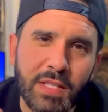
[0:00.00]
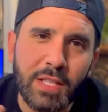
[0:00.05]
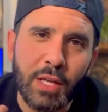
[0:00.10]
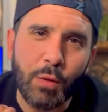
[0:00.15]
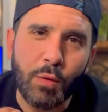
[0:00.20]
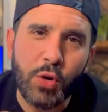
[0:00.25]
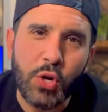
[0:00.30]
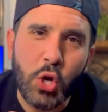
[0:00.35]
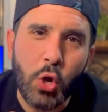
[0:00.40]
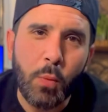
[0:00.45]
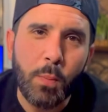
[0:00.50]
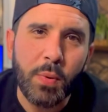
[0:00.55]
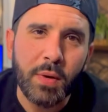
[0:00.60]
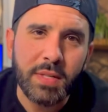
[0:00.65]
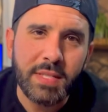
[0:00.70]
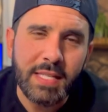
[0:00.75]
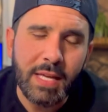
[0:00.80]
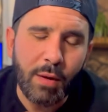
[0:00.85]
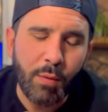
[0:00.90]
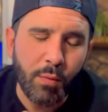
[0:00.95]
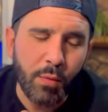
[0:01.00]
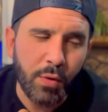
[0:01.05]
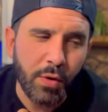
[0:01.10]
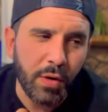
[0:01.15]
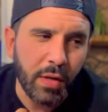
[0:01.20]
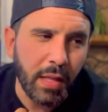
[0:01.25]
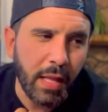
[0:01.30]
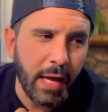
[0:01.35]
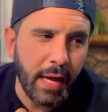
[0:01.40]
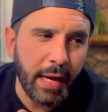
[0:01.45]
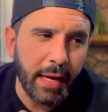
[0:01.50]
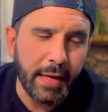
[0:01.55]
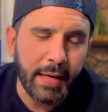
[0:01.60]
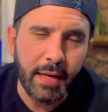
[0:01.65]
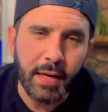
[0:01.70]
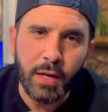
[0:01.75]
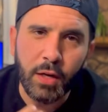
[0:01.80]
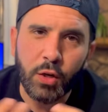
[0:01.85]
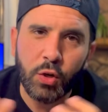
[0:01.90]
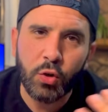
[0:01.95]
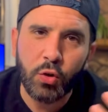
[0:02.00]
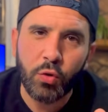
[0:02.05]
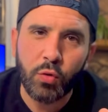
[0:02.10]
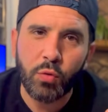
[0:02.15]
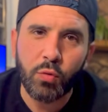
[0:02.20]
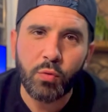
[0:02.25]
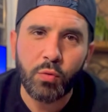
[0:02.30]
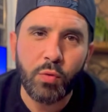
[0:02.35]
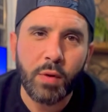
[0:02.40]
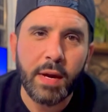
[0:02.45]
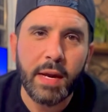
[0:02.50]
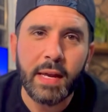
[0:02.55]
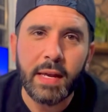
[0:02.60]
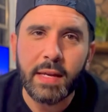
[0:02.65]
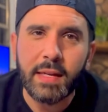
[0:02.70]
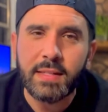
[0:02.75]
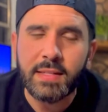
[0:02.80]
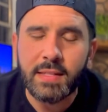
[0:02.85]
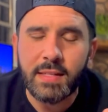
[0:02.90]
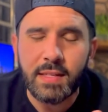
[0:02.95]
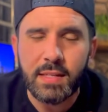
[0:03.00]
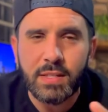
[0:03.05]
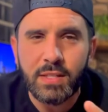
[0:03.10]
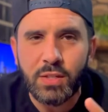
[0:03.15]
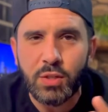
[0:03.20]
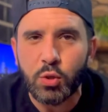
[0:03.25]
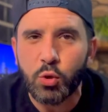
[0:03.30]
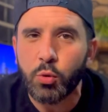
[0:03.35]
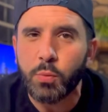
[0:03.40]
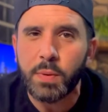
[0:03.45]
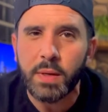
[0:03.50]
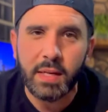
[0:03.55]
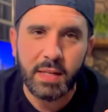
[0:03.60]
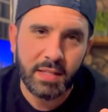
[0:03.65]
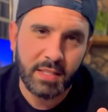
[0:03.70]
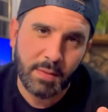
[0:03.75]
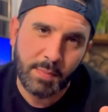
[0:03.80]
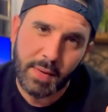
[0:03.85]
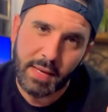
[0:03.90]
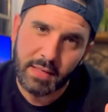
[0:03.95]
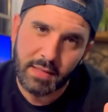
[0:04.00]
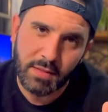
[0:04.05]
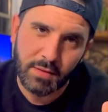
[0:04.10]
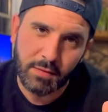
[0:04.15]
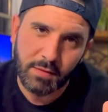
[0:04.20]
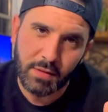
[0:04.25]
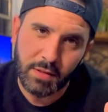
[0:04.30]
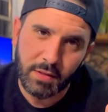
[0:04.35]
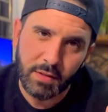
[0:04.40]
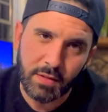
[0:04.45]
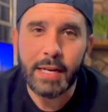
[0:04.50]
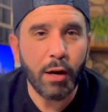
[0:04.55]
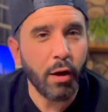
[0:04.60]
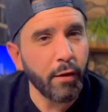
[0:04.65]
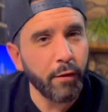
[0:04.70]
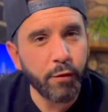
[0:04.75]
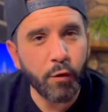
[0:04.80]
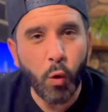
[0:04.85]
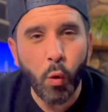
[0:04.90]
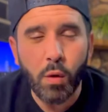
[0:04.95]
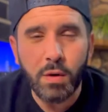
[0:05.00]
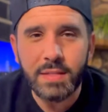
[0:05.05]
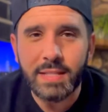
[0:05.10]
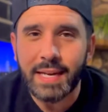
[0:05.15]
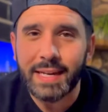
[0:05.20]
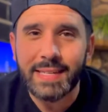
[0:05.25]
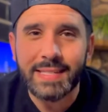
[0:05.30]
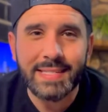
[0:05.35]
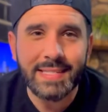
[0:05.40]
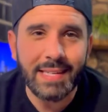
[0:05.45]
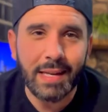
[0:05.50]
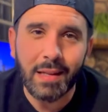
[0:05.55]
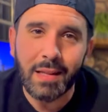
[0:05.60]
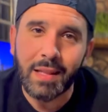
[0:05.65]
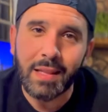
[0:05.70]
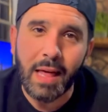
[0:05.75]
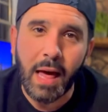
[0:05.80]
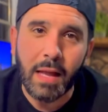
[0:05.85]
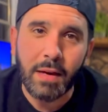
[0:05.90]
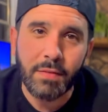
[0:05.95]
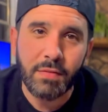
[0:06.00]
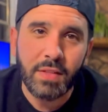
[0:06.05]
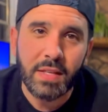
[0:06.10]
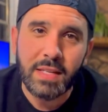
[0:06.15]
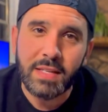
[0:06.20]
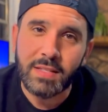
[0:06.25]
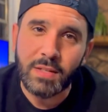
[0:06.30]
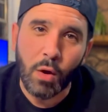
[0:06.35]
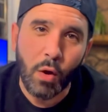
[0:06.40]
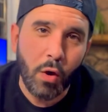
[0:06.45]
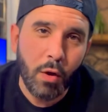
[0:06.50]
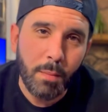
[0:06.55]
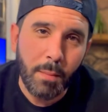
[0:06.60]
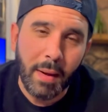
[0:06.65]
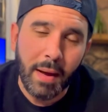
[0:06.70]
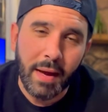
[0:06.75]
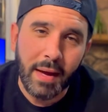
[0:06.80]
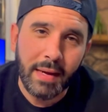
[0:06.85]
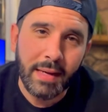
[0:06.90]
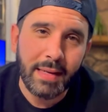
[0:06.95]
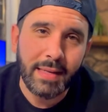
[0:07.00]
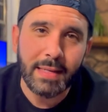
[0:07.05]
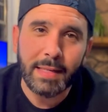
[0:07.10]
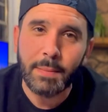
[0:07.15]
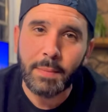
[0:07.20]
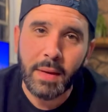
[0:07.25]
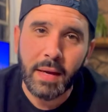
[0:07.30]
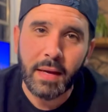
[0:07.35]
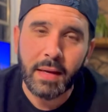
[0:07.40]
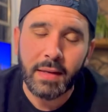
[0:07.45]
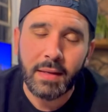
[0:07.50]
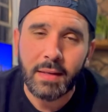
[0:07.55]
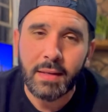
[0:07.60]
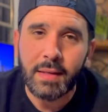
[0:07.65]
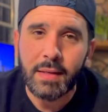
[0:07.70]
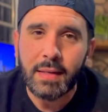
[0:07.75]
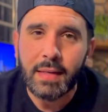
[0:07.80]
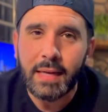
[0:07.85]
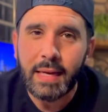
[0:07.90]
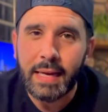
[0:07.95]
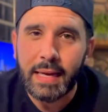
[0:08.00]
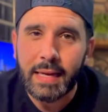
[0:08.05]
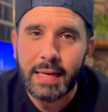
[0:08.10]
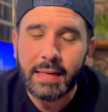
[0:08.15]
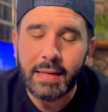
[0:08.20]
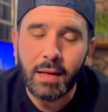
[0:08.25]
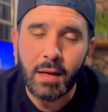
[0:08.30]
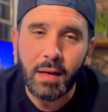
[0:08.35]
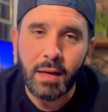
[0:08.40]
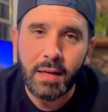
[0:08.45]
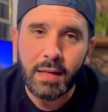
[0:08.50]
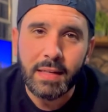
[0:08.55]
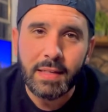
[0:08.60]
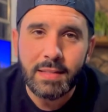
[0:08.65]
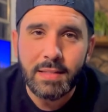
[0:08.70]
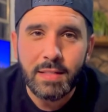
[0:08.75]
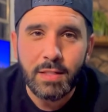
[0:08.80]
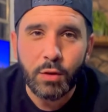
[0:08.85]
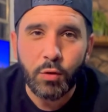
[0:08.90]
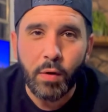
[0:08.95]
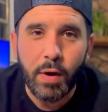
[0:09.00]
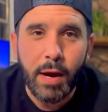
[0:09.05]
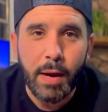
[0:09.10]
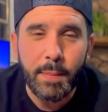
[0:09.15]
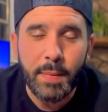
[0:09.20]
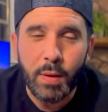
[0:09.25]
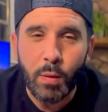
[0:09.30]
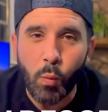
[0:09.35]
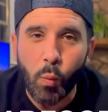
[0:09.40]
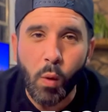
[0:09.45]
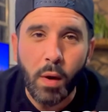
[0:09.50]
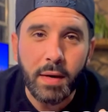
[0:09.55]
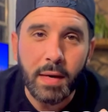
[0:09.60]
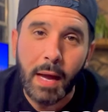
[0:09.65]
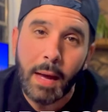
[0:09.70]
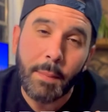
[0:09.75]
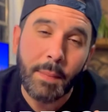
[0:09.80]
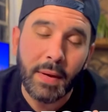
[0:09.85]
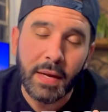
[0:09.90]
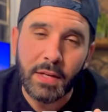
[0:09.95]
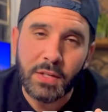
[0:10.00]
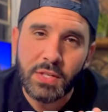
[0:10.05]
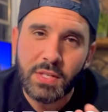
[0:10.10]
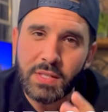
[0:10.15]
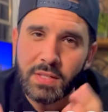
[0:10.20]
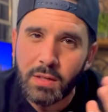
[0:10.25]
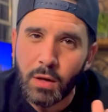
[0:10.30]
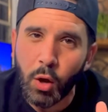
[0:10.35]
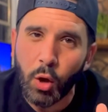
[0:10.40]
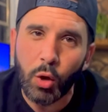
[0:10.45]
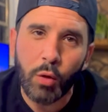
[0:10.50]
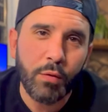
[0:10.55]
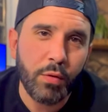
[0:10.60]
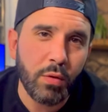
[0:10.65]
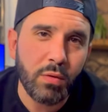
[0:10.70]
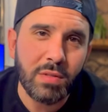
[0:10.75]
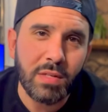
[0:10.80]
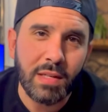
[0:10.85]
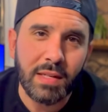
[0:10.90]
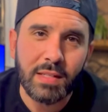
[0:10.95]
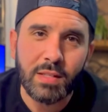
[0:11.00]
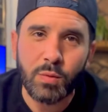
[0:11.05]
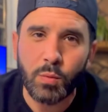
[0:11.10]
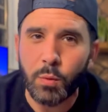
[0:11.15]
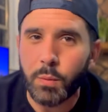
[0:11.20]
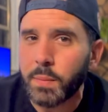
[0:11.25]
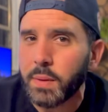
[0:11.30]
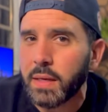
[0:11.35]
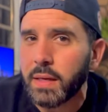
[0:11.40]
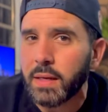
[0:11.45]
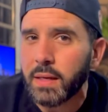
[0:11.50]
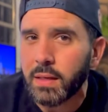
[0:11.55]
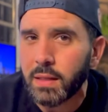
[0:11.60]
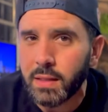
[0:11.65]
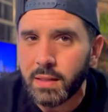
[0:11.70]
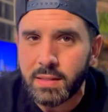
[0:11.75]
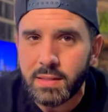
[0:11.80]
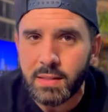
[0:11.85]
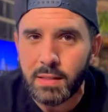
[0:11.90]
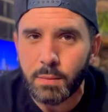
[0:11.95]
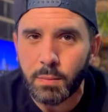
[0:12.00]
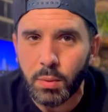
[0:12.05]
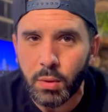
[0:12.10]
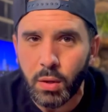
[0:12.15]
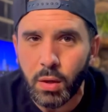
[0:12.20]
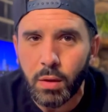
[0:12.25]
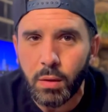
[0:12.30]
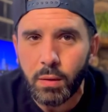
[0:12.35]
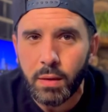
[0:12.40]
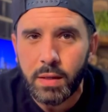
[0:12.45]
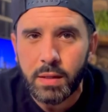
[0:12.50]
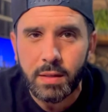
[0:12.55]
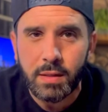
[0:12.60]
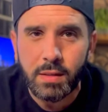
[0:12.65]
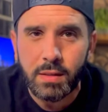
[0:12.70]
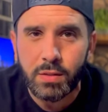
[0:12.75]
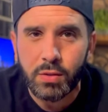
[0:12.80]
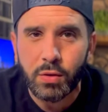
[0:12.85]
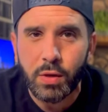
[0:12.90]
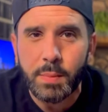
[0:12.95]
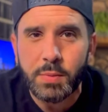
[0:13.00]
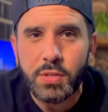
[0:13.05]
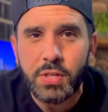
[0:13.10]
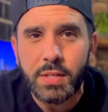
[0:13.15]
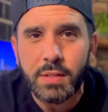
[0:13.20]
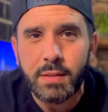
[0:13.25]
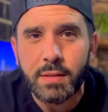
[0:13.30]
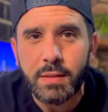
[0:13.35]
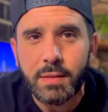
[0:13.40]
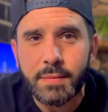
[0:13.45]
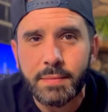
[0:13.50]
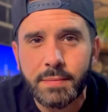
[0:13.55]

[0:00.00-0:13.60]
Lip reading: There were no books that were like crazy stupid expensive here. And of course I can sell a lot of these on my eBay and Instagram and whatnot pages. All of those links will be listed below in the description.